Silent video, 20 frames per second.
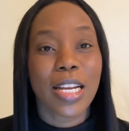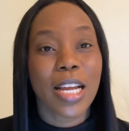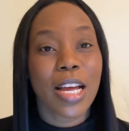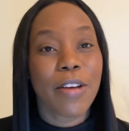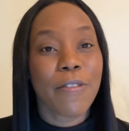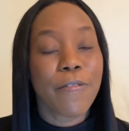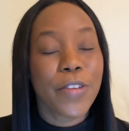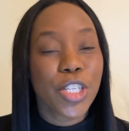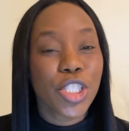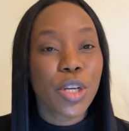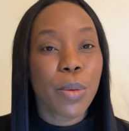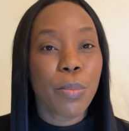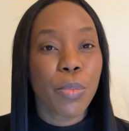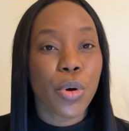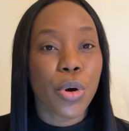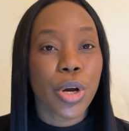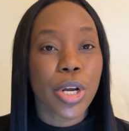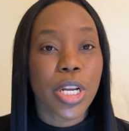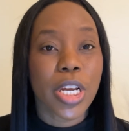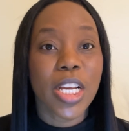a vision
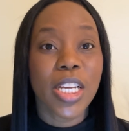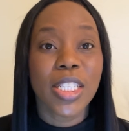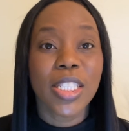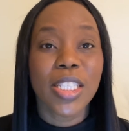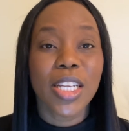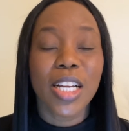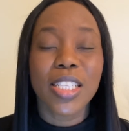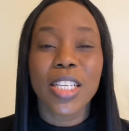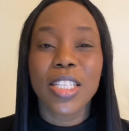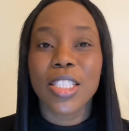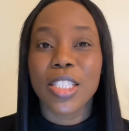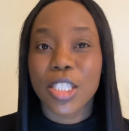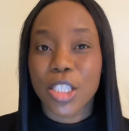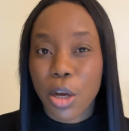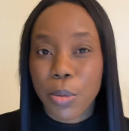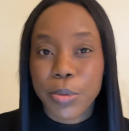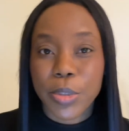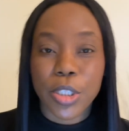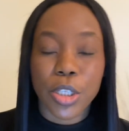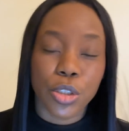board is not a
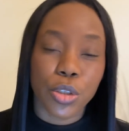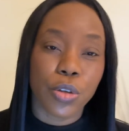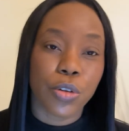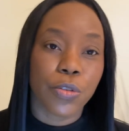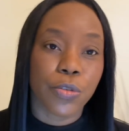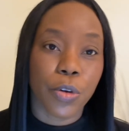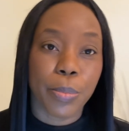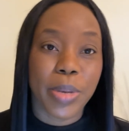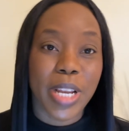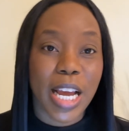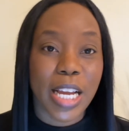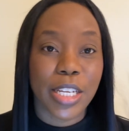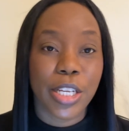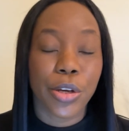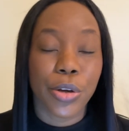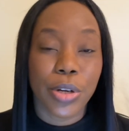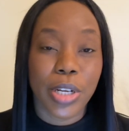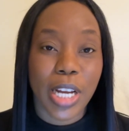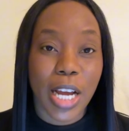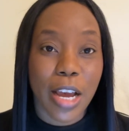substitute for planning
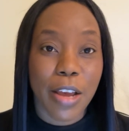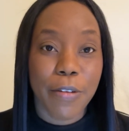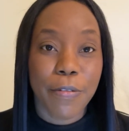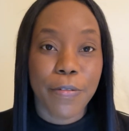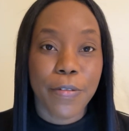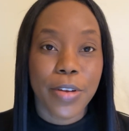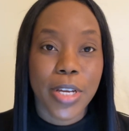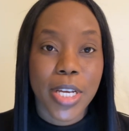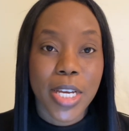your life,